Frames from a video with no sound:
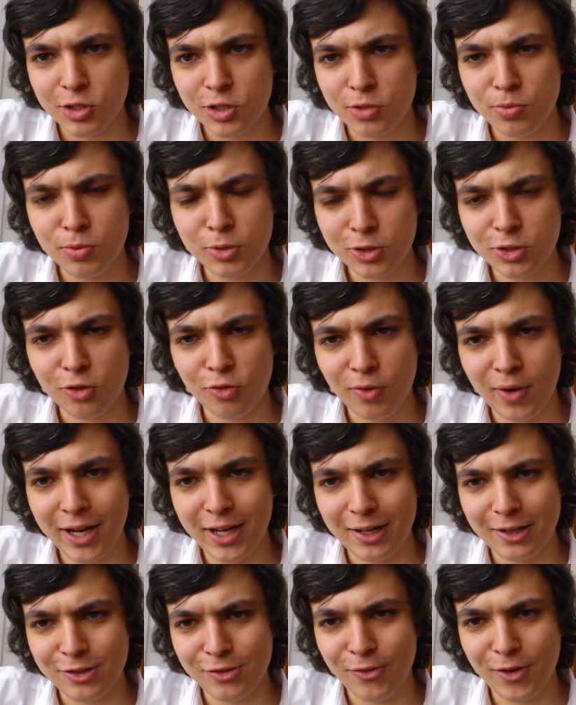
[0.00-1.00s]
She wants to
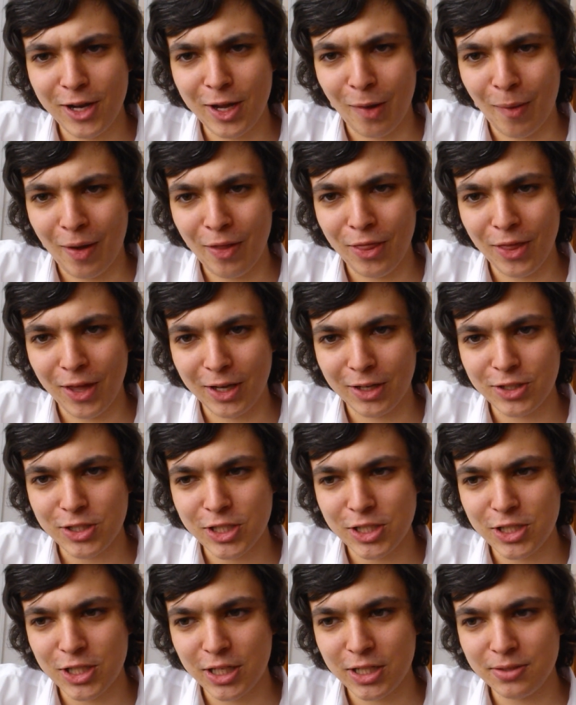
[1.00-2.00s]
wreck this video, I think.
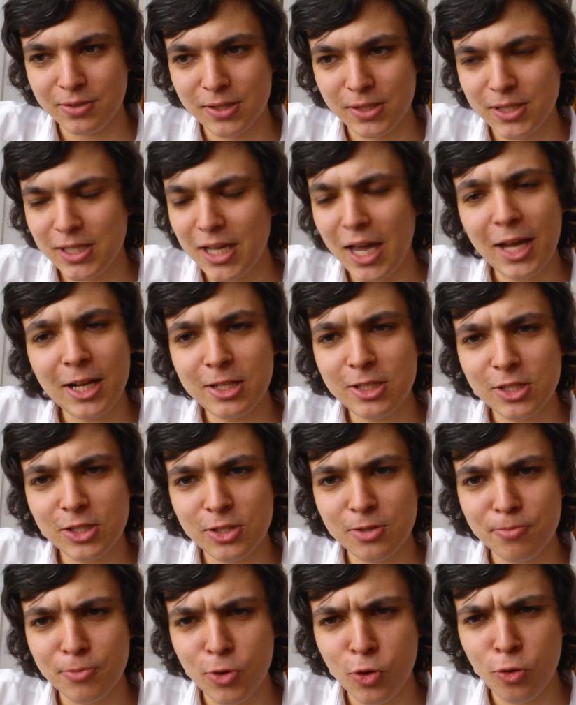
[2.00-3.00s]
She's like, get into
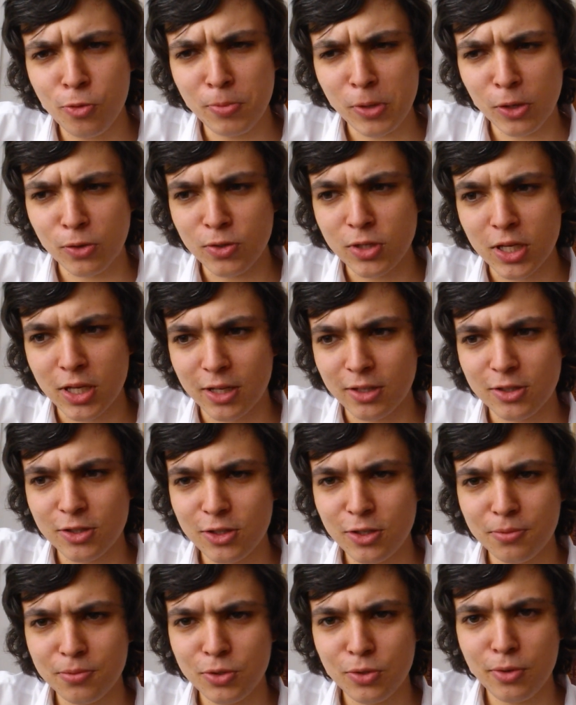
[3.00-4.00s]
some new music.
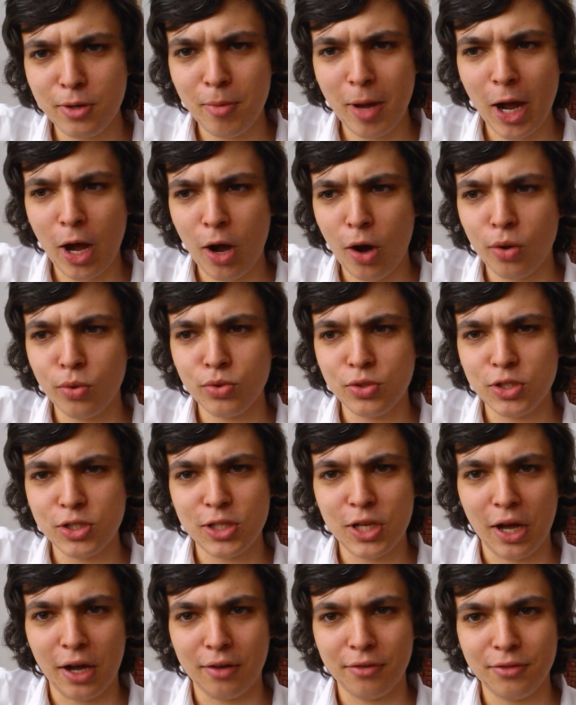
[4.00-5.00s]
Stop talking about old
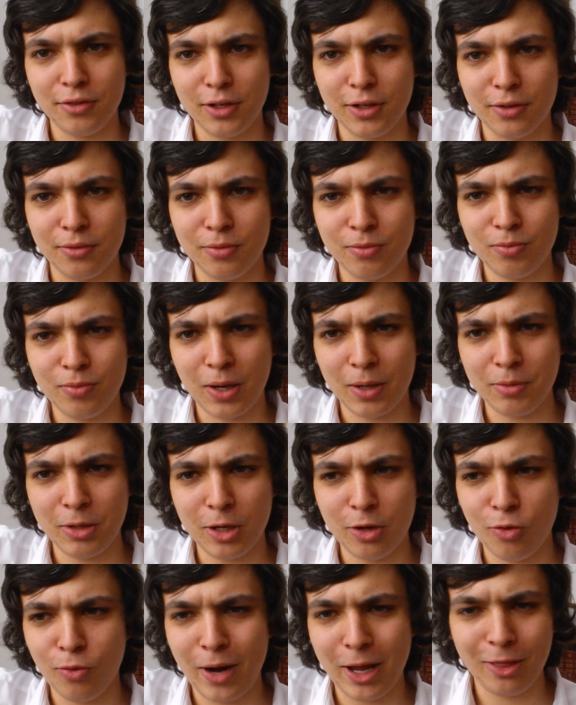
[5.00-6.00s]
stuff, you know. I'm
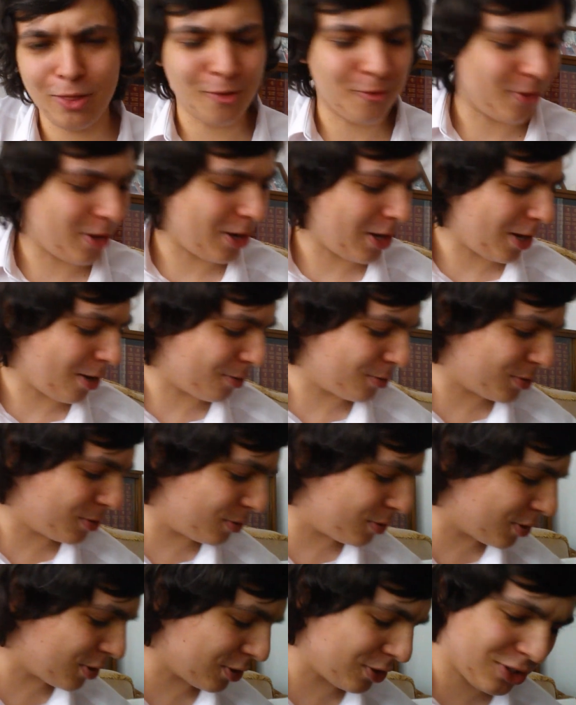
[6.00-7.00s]
going to wreck the video till
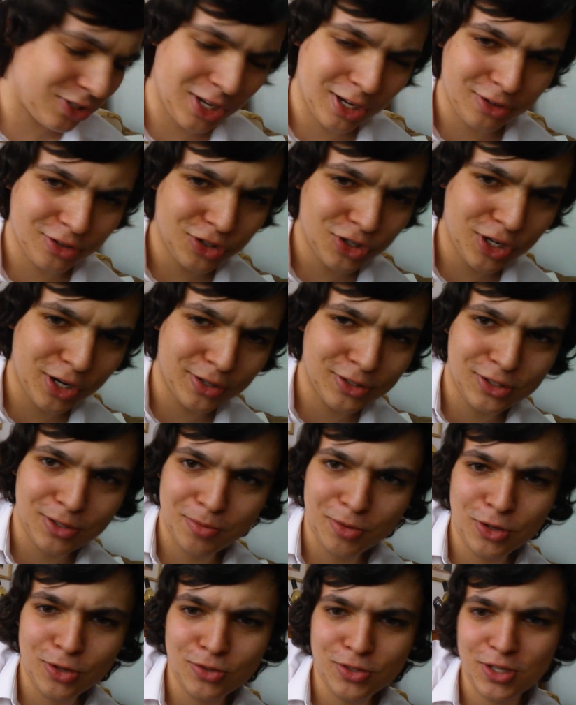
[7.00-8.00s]
you start showing
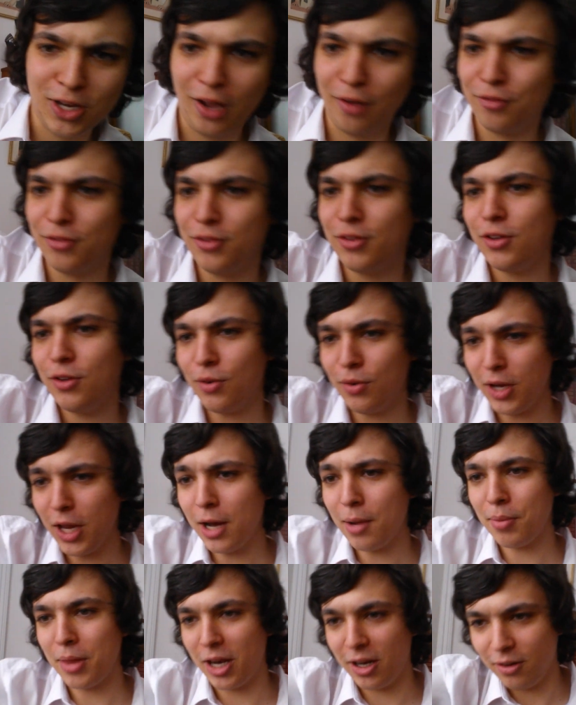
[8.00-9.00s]
some new stuff. Go on,
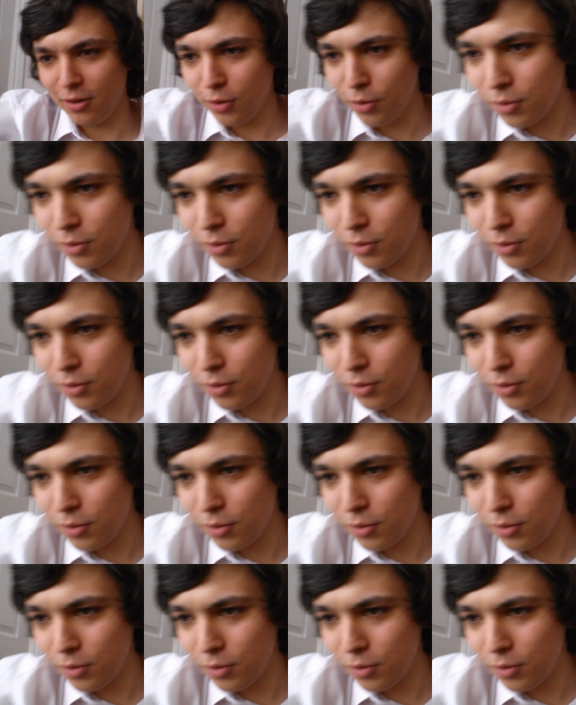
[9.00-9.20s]
get up then.